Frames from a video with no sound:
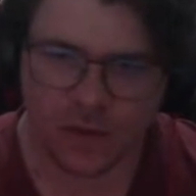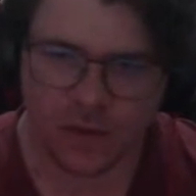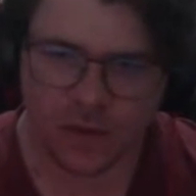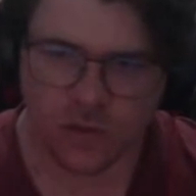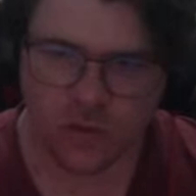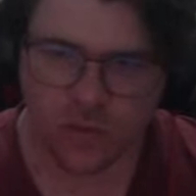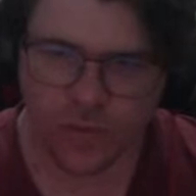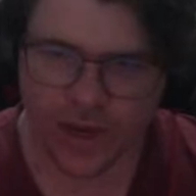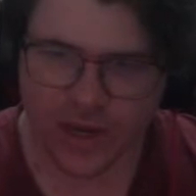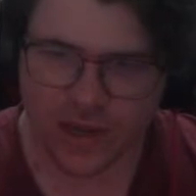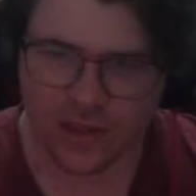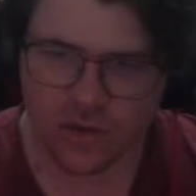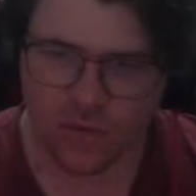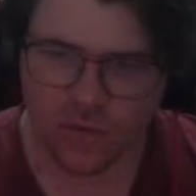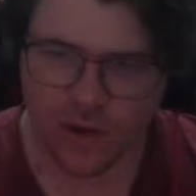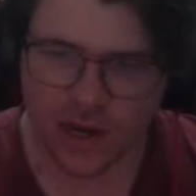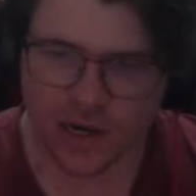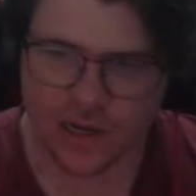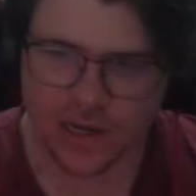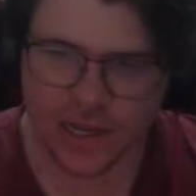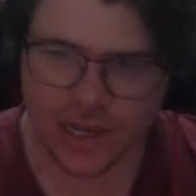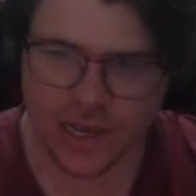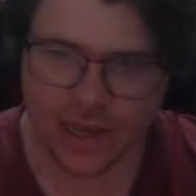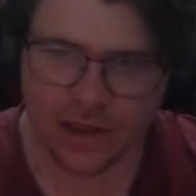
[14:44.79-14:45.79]
So back in the
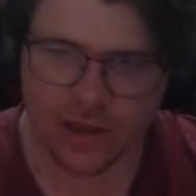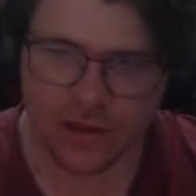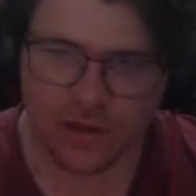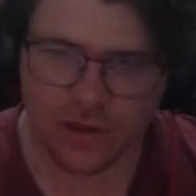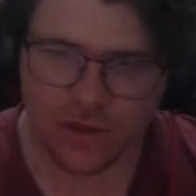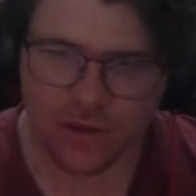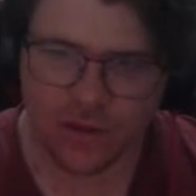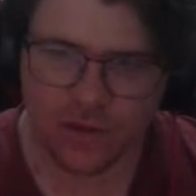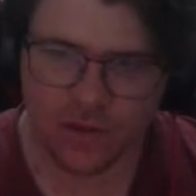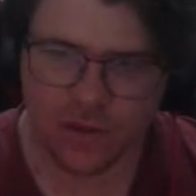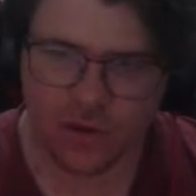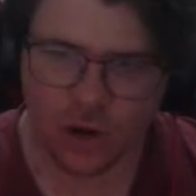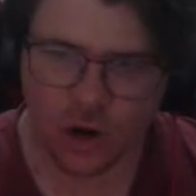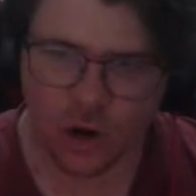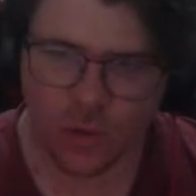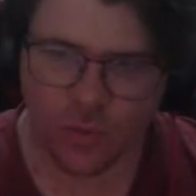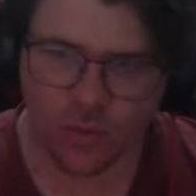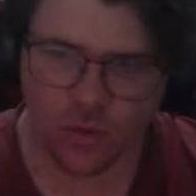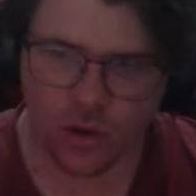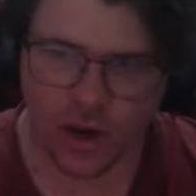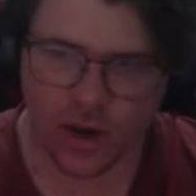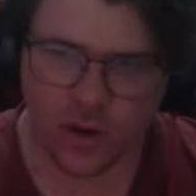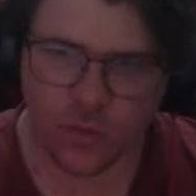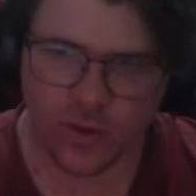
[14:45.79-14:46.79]
ruck now.
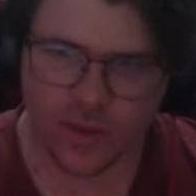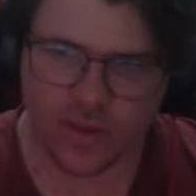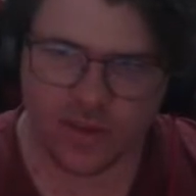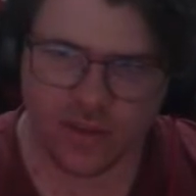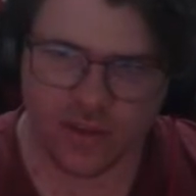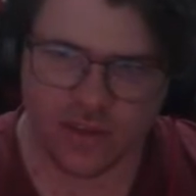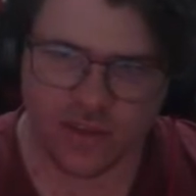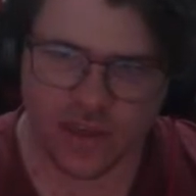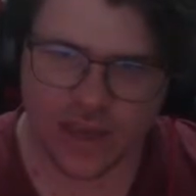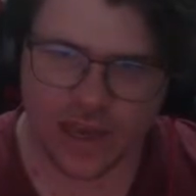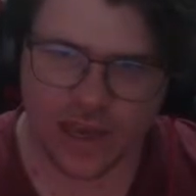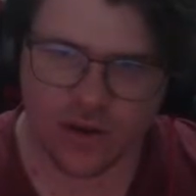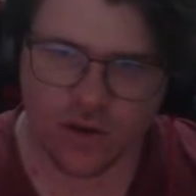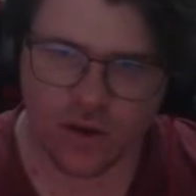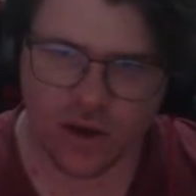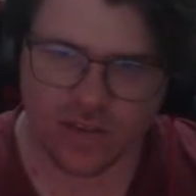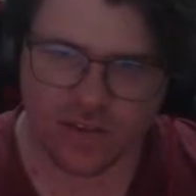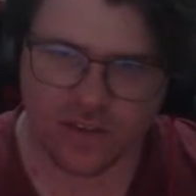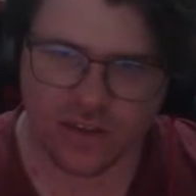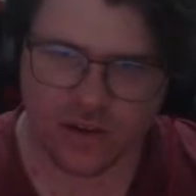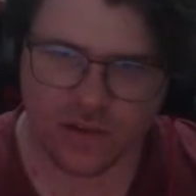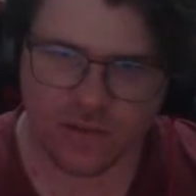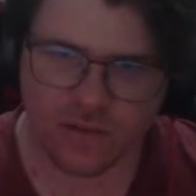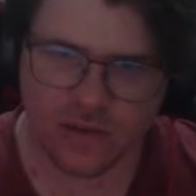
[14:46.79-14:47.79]
O'Brien wins it down.
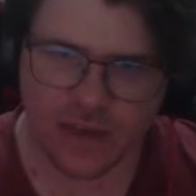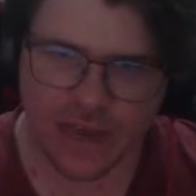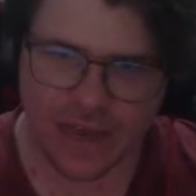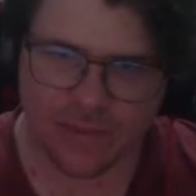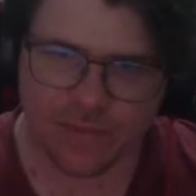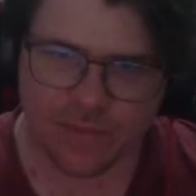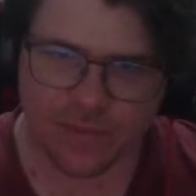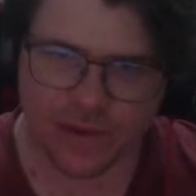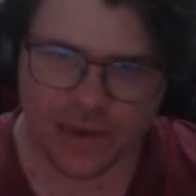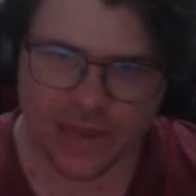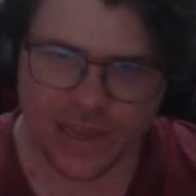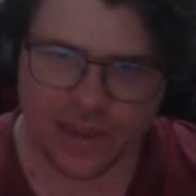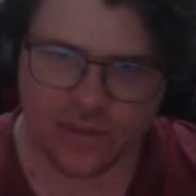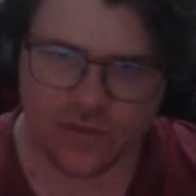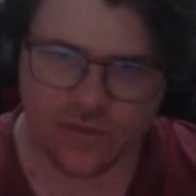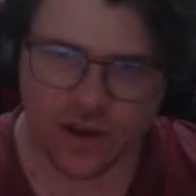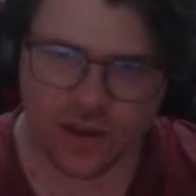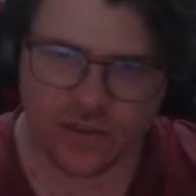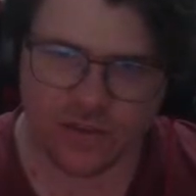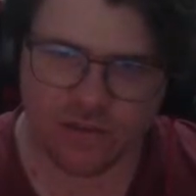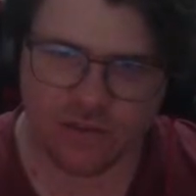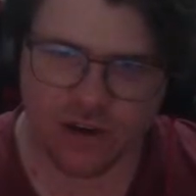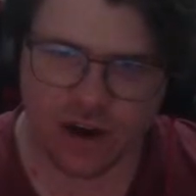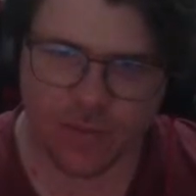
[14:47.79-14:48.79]
Nice little taps. Laird
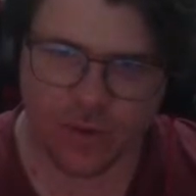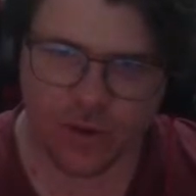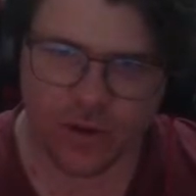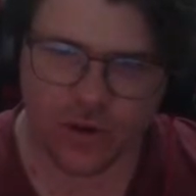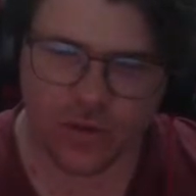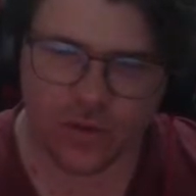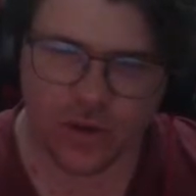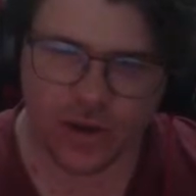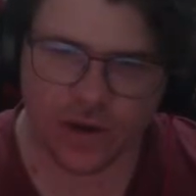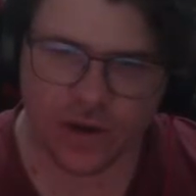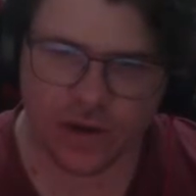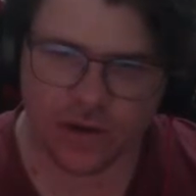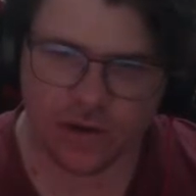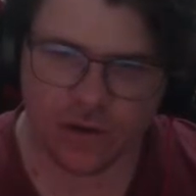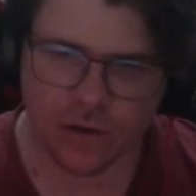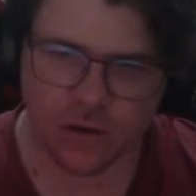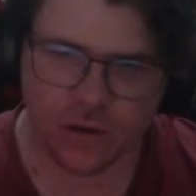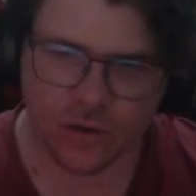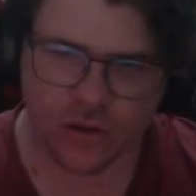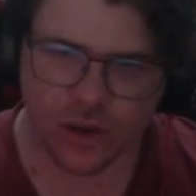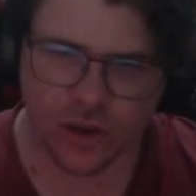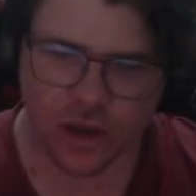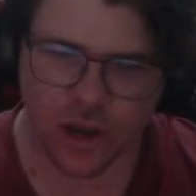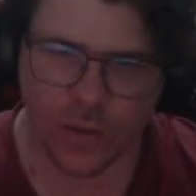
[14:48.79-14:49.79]
tries to grab onto it.
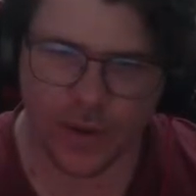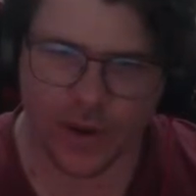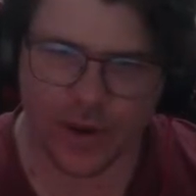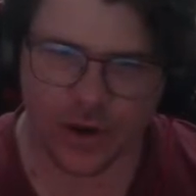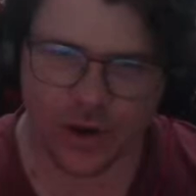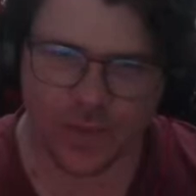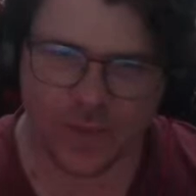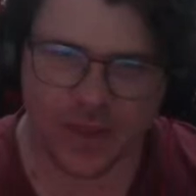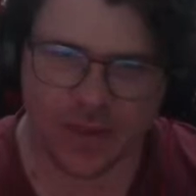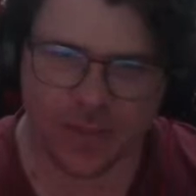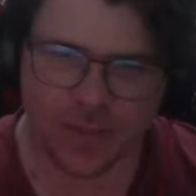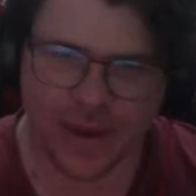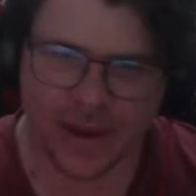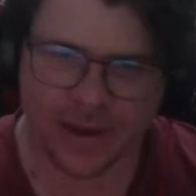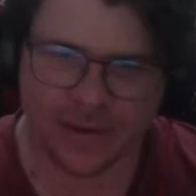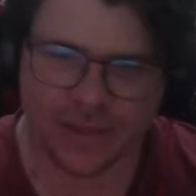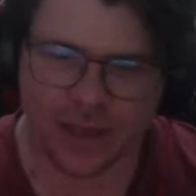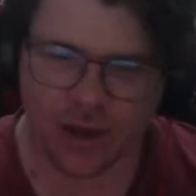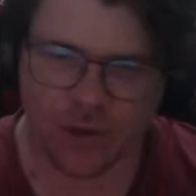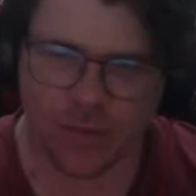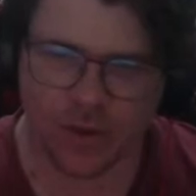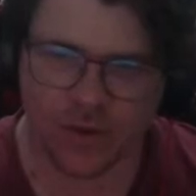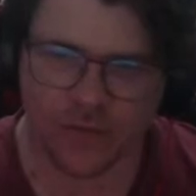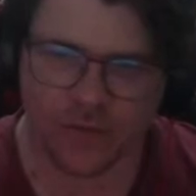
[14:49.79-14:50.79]
DeGoey got him in the back.
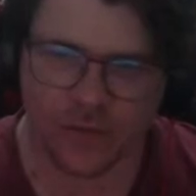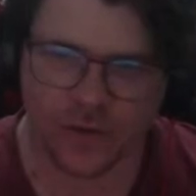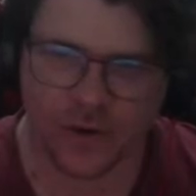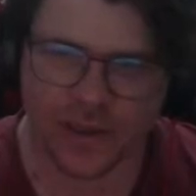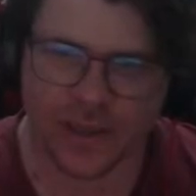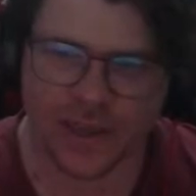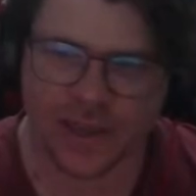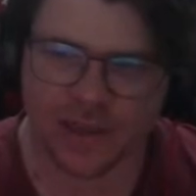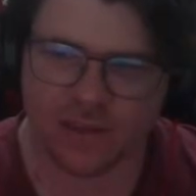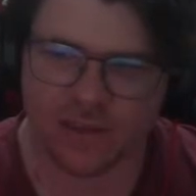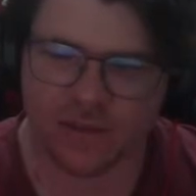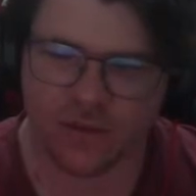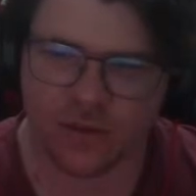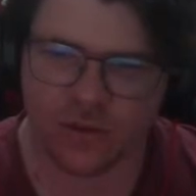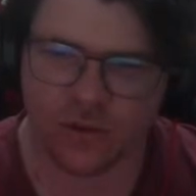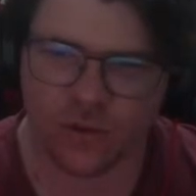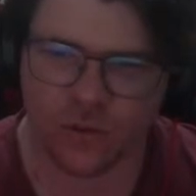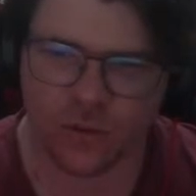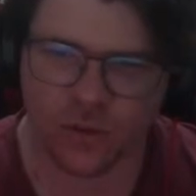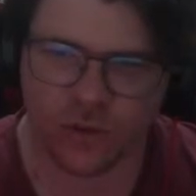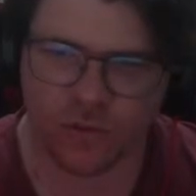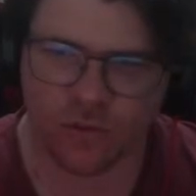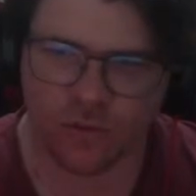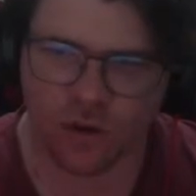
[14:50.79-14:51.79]
That'll be a free kick to
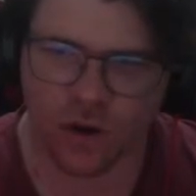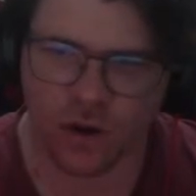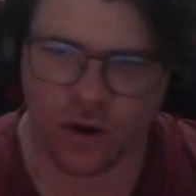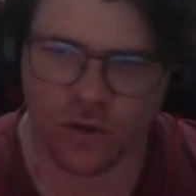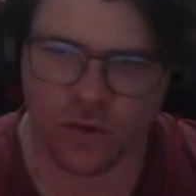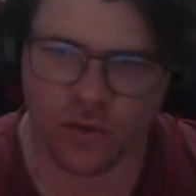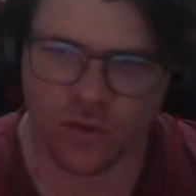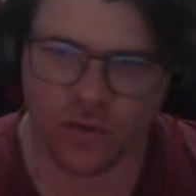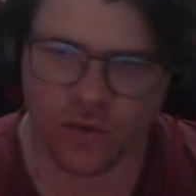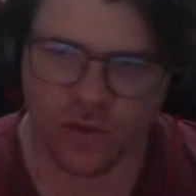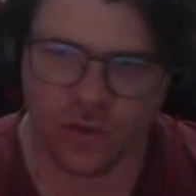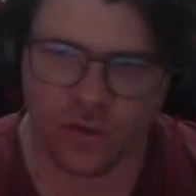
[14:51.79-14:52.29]
the Crows.